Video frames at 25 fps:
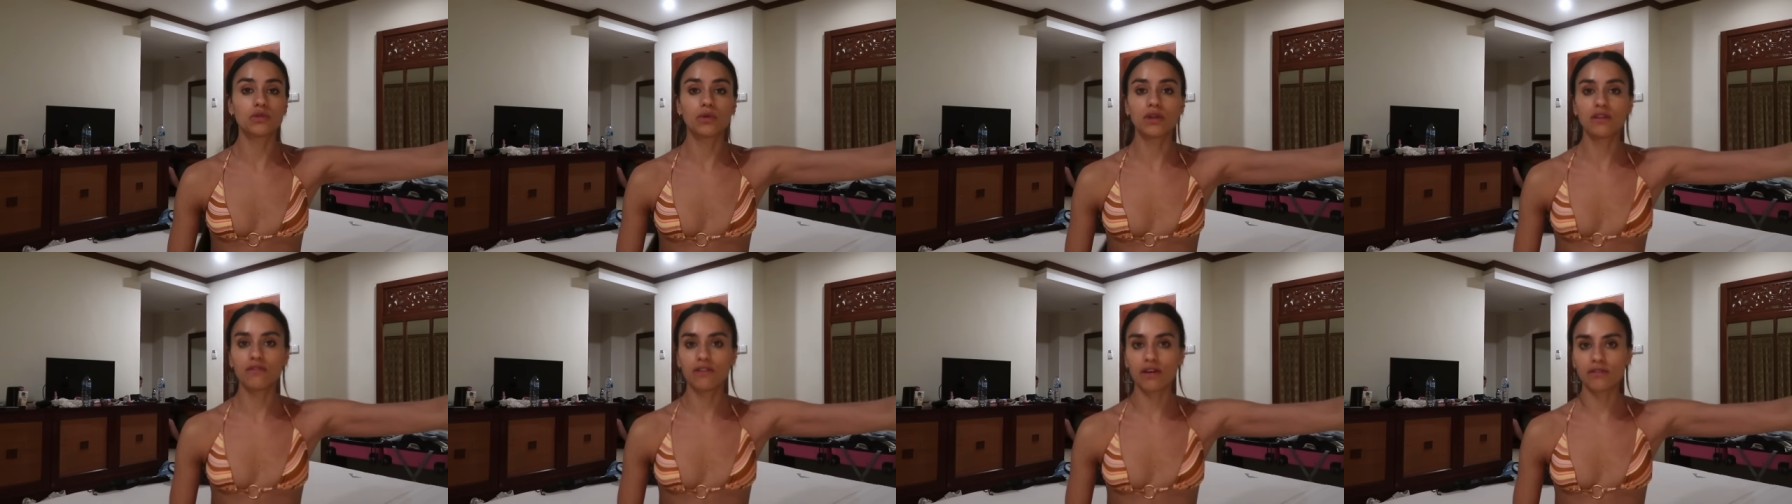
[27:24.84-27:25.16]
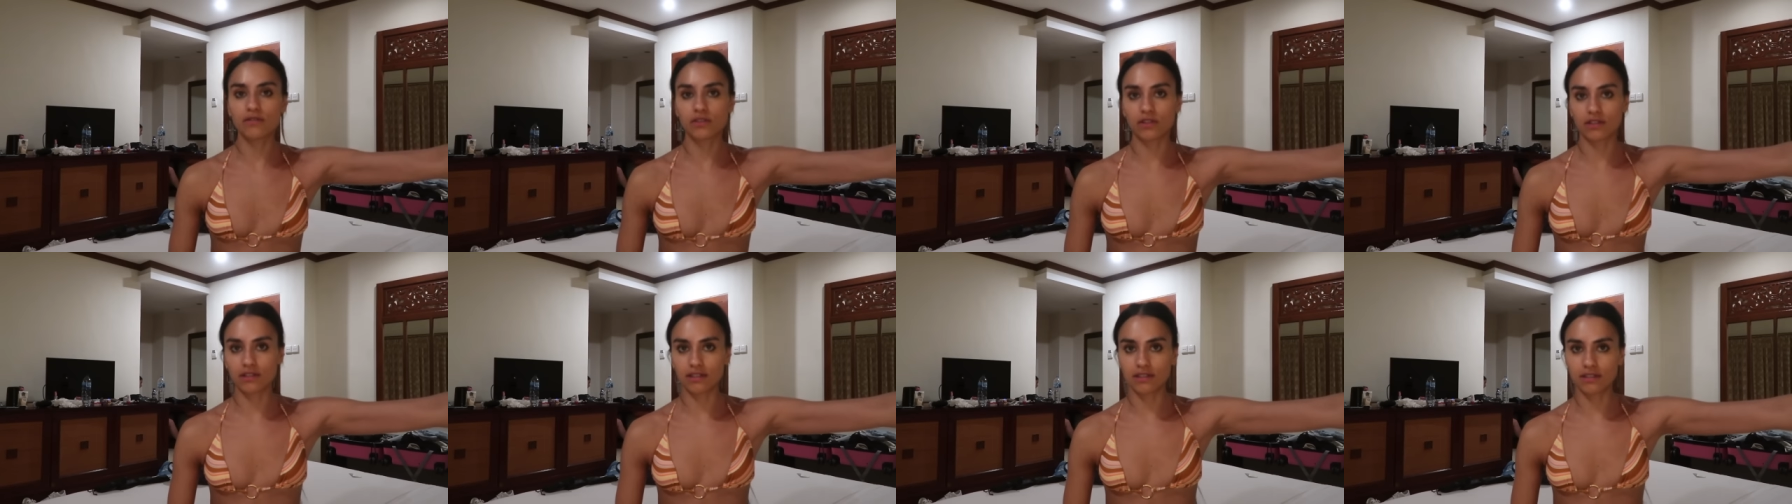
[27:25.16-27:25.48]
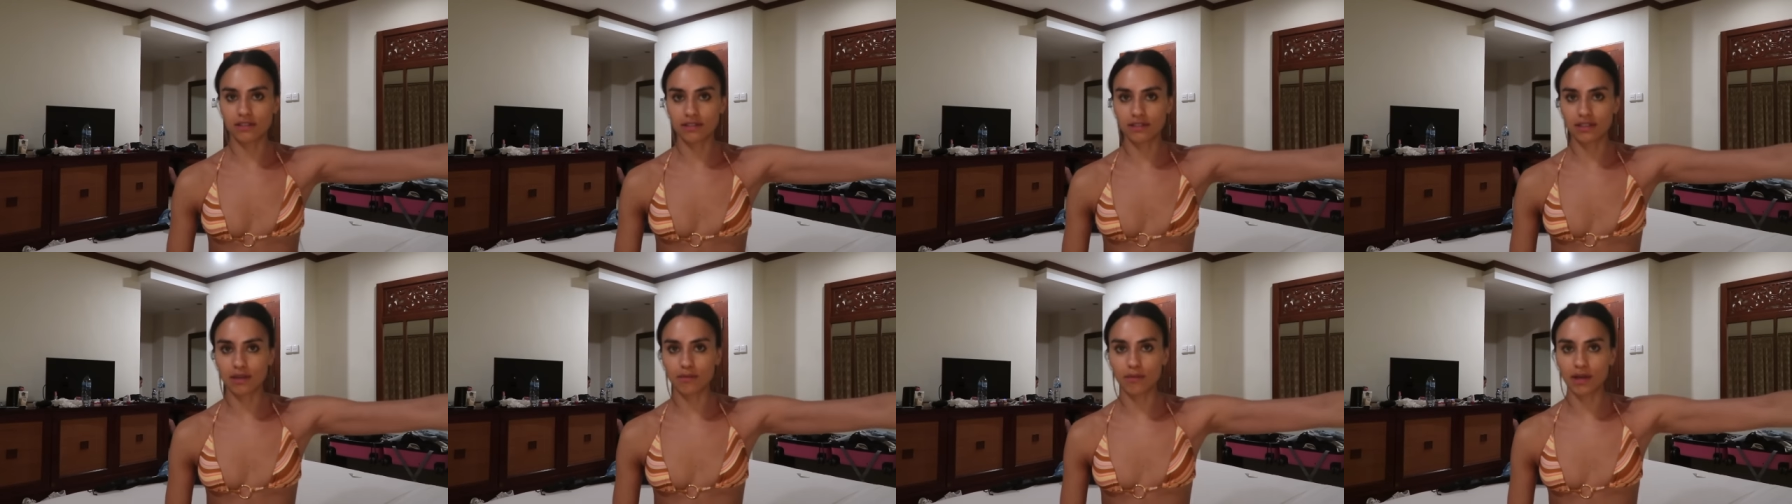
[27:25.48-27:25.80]

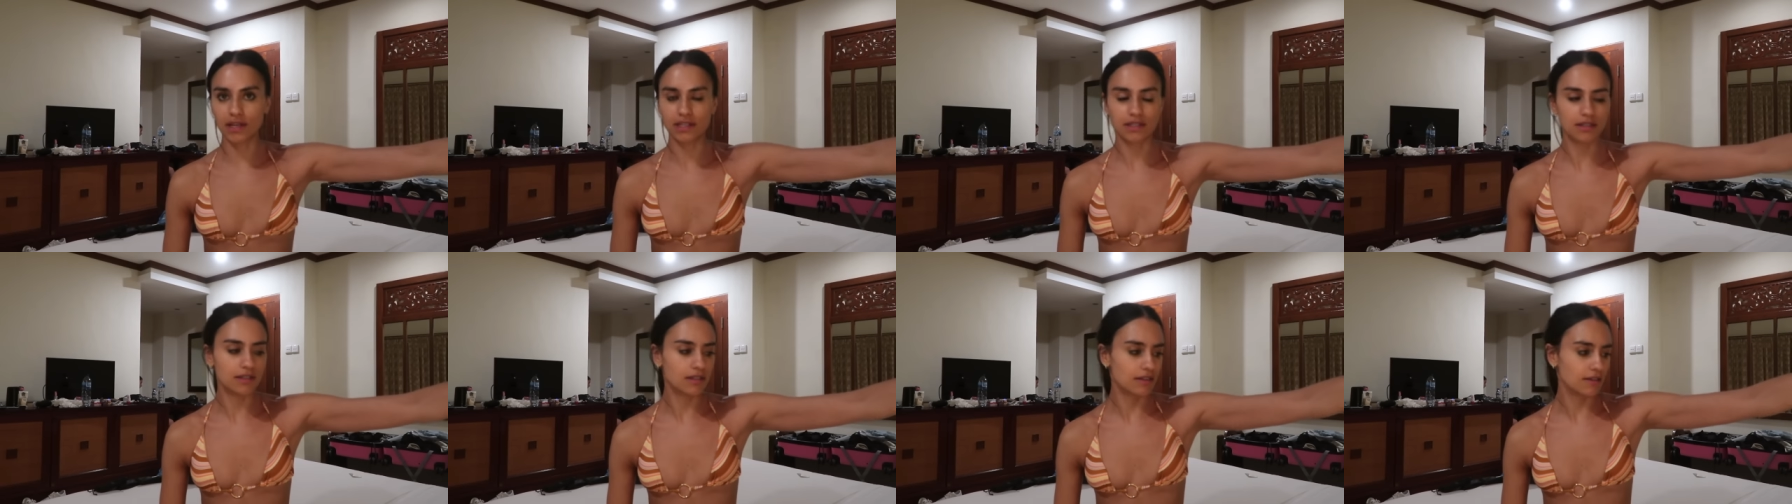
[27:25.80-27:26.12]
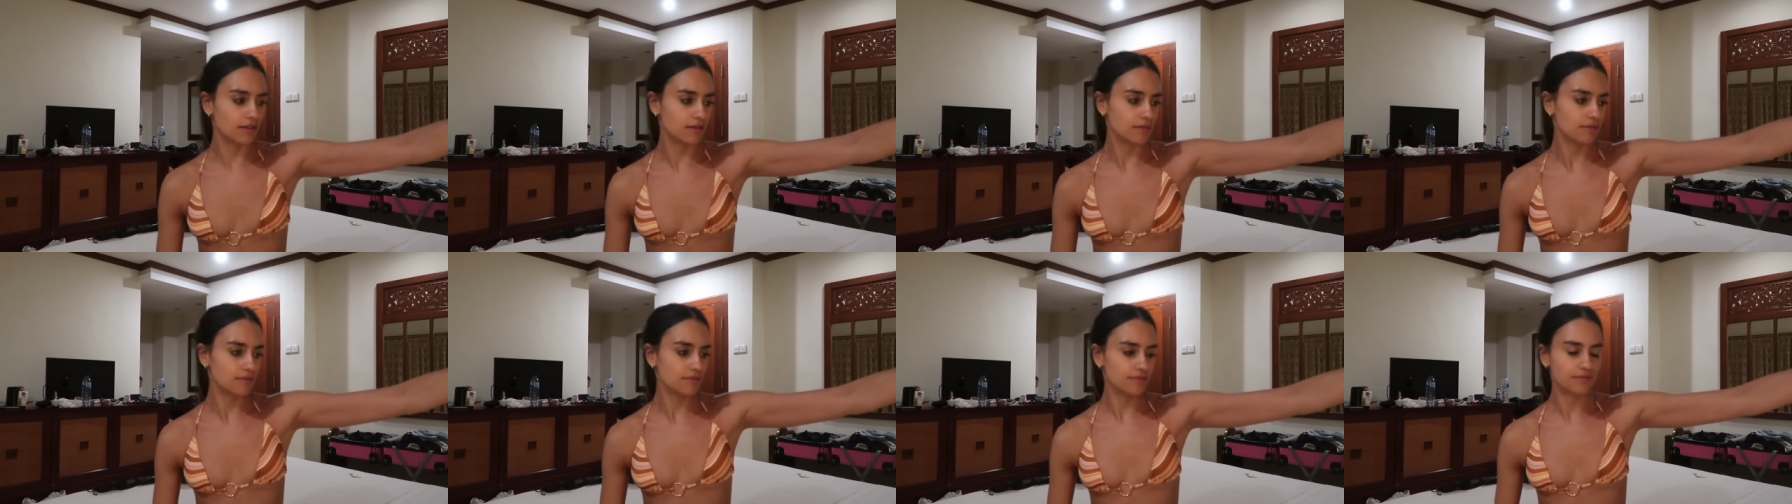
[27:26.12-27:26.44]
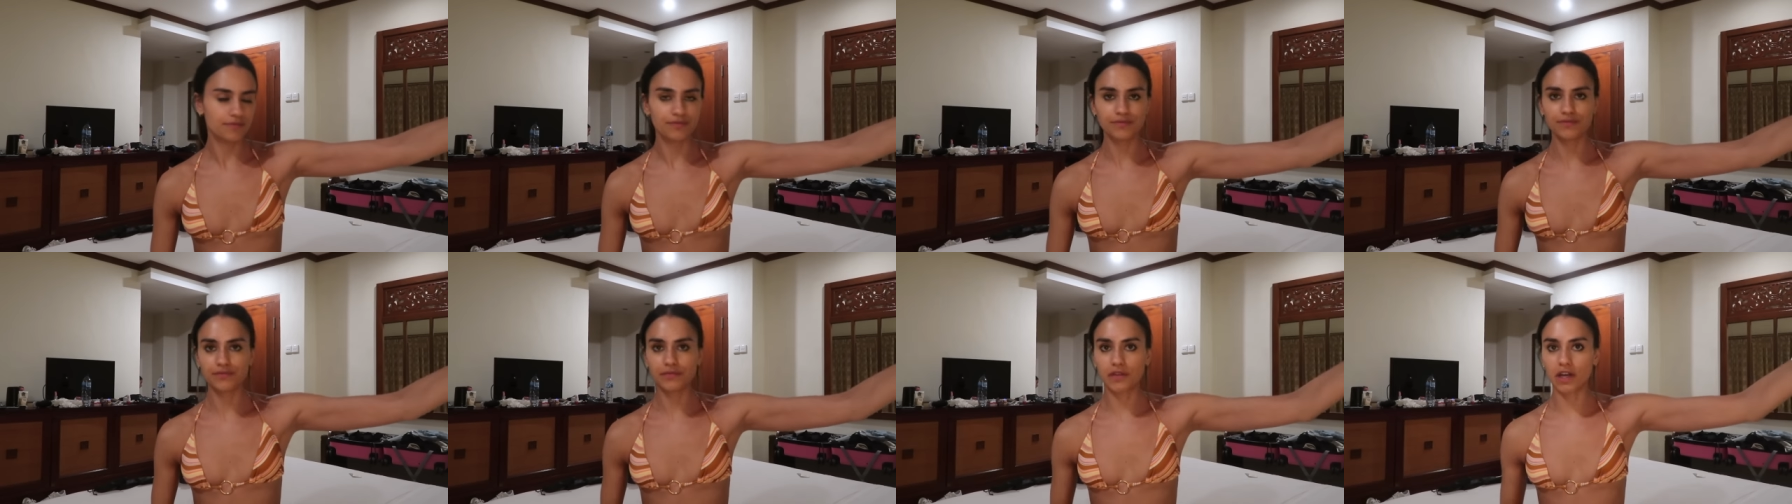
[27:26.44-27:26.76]
$25 compared to
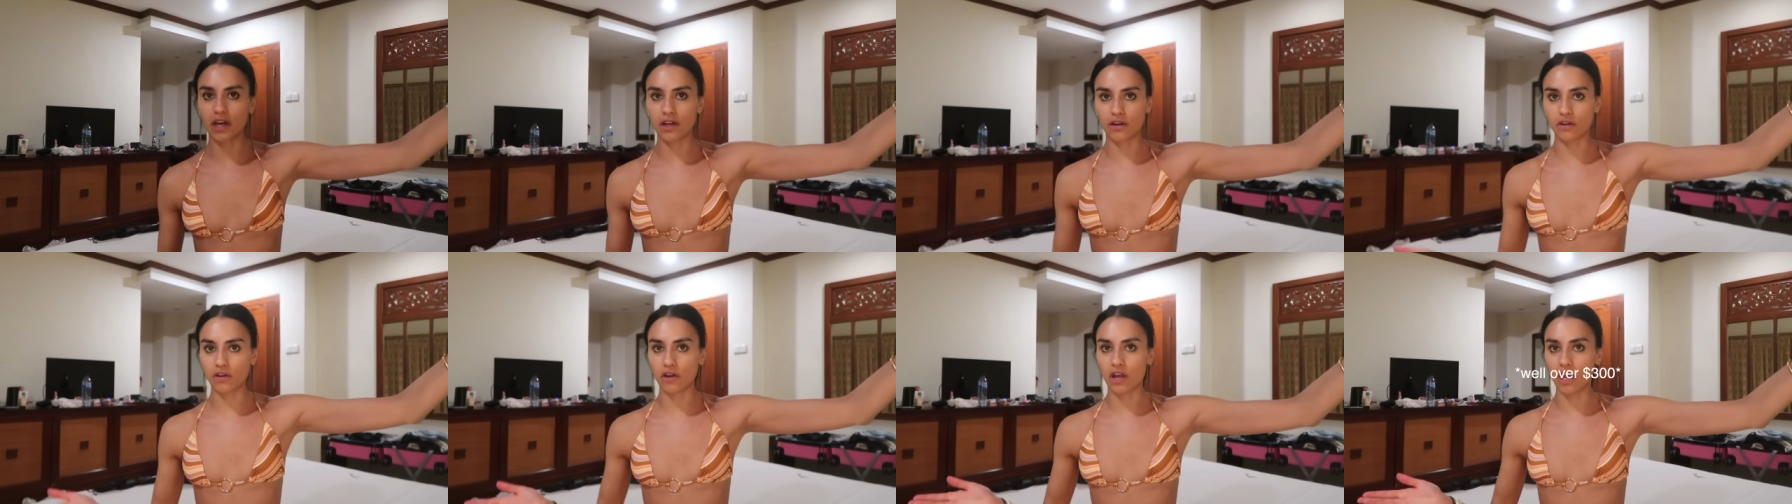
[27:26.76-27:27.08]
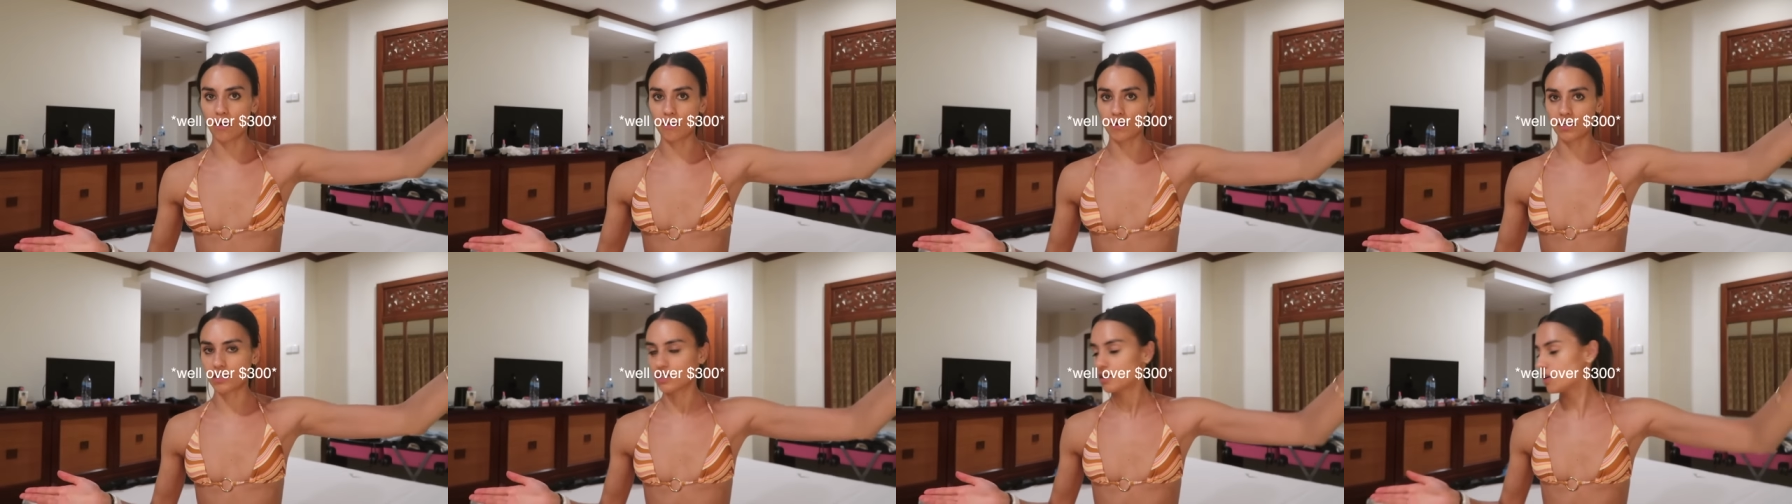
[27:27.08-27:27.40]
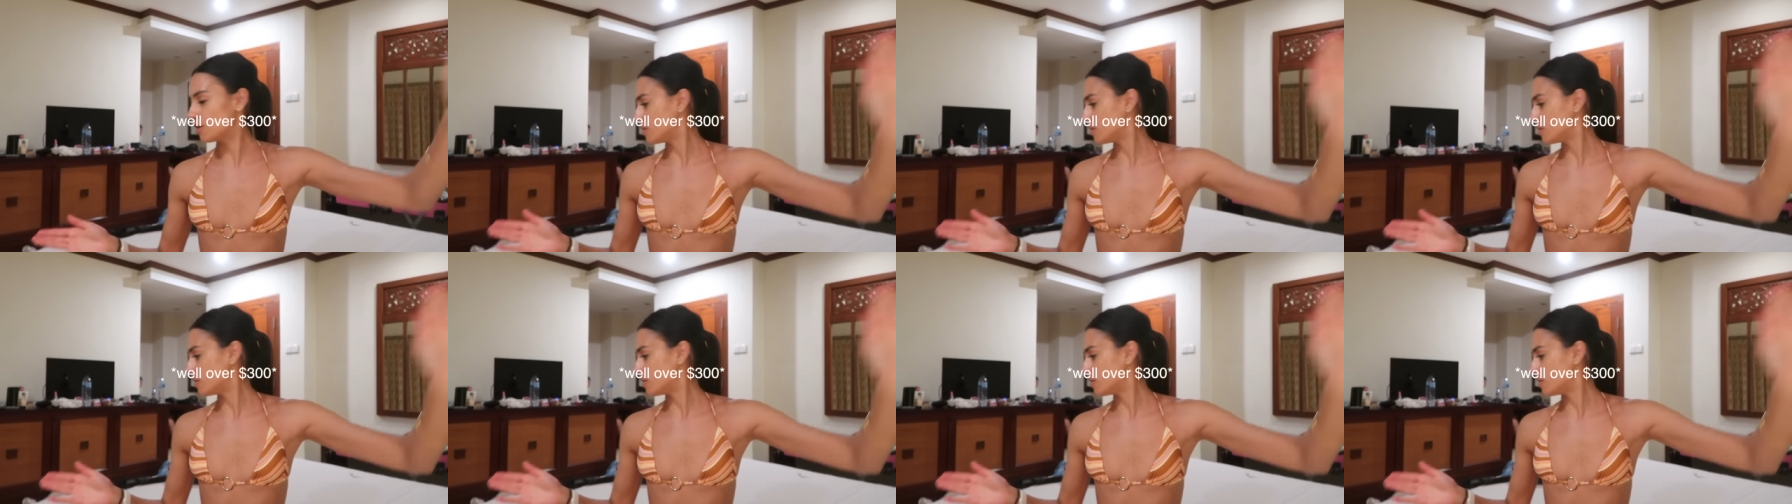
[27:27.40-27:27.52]
I don't know how much it